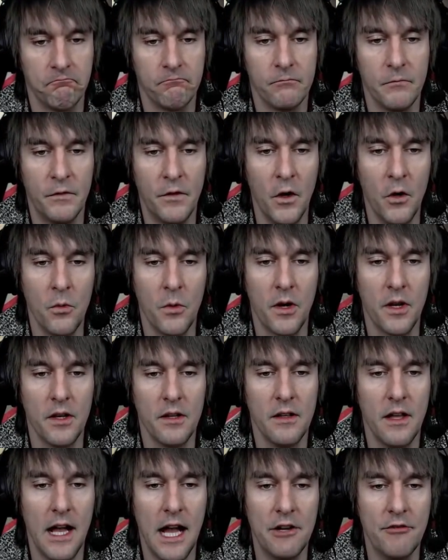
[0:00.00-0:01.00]
Folk,
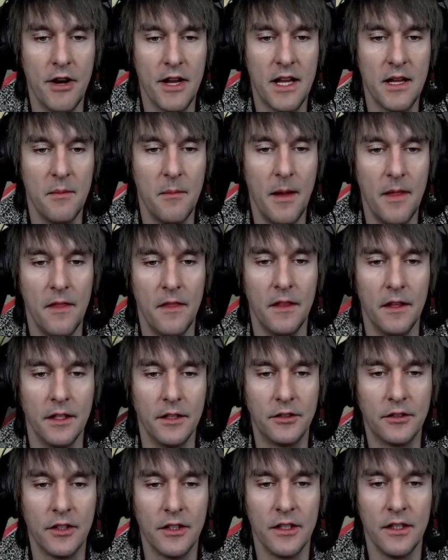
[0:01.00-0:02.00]
I recommend
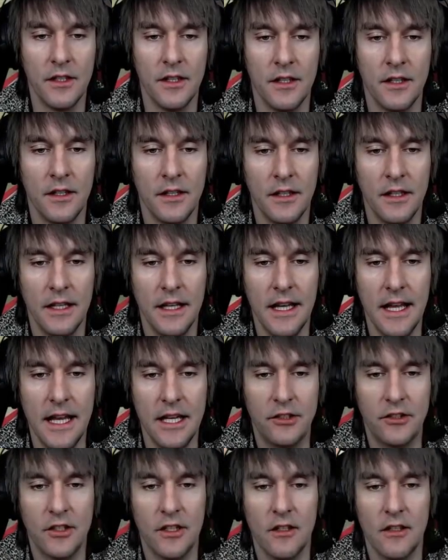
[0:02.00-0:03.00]
this.
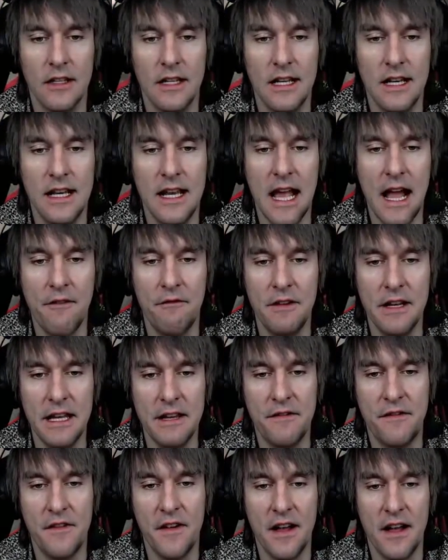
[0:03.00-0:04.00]
It's lovely
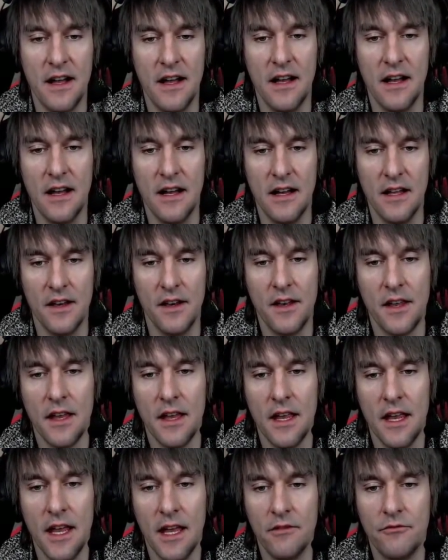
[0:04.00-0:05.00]
fun.
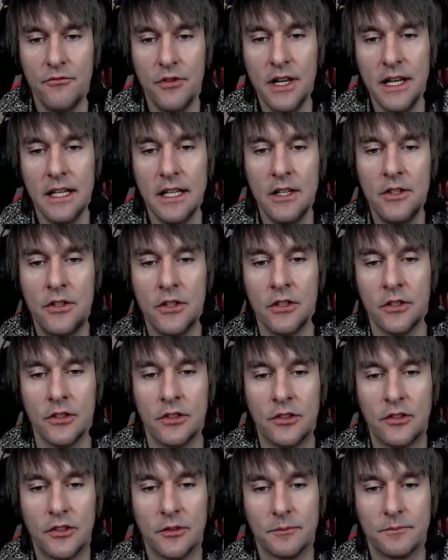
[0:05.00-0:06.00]
It really
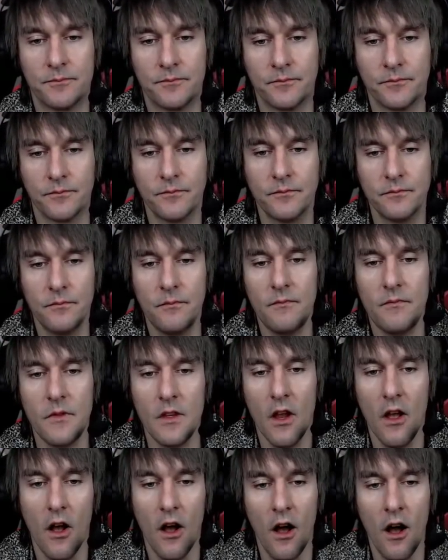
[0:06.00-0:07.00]
does
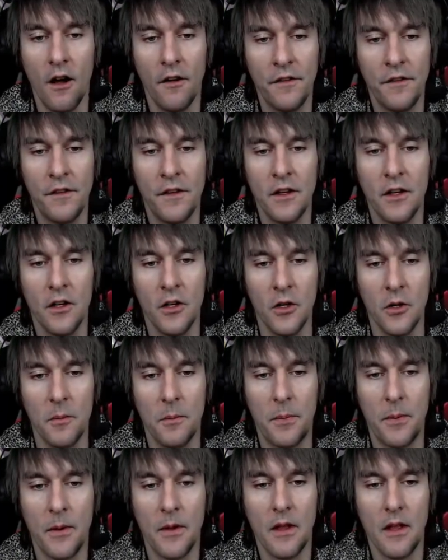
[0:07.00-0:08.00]
offer up
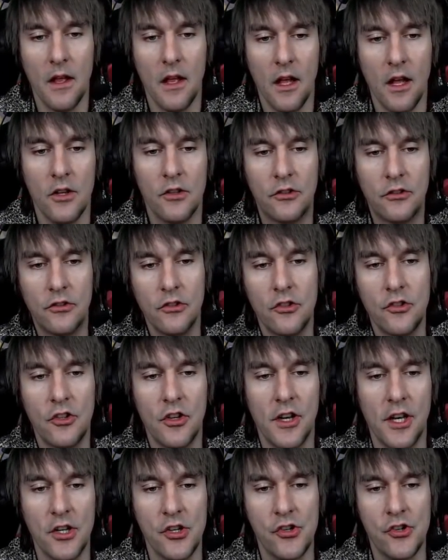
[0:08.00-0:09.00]
such
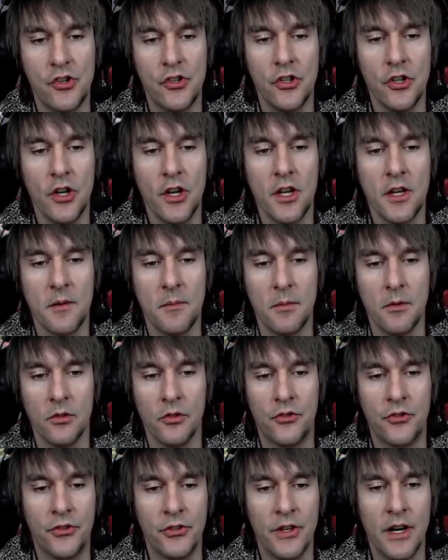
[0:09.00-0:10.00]
an
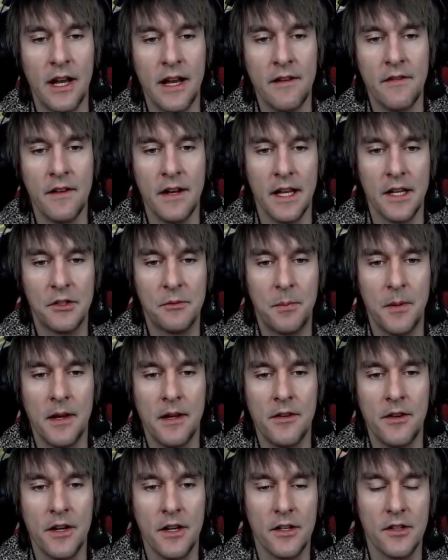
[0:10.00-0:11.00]
enjoyable driving
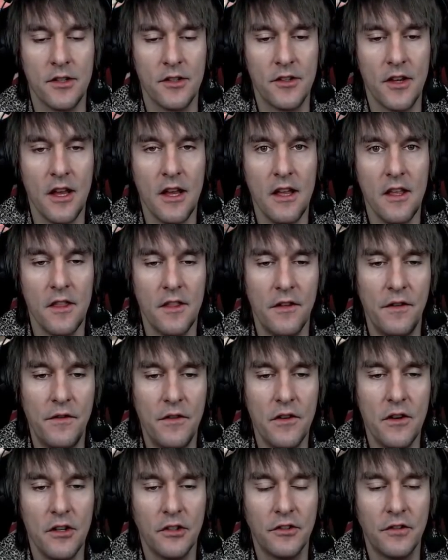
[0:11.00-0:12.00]
experience. The
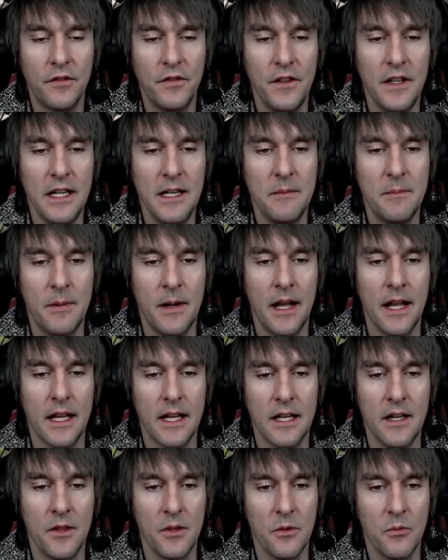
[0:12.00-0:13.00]
force feedback
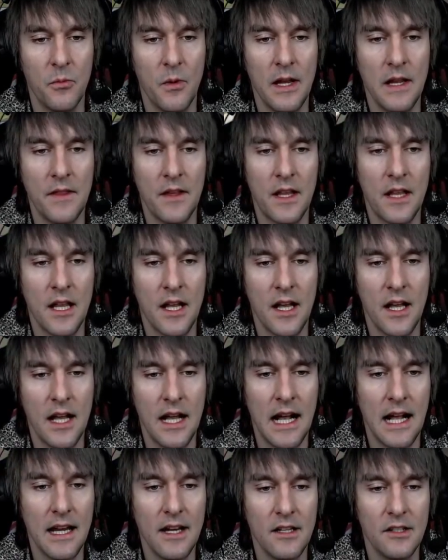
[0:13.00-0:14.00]
and the way the car
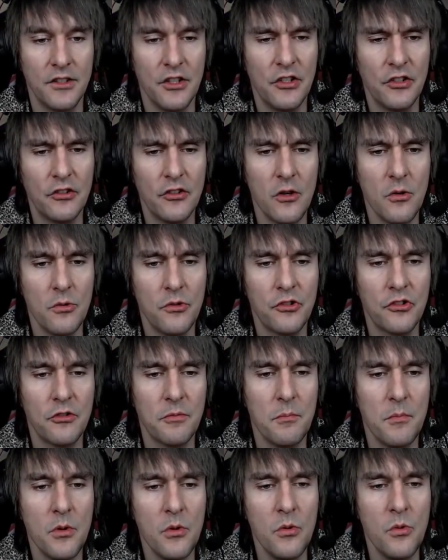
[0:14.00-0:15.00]
handles is so
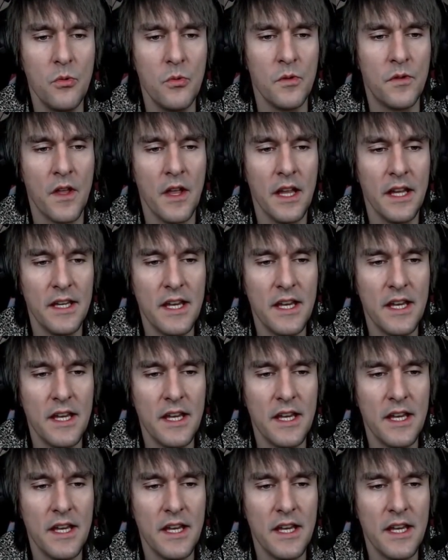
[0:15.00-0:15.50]
smooth.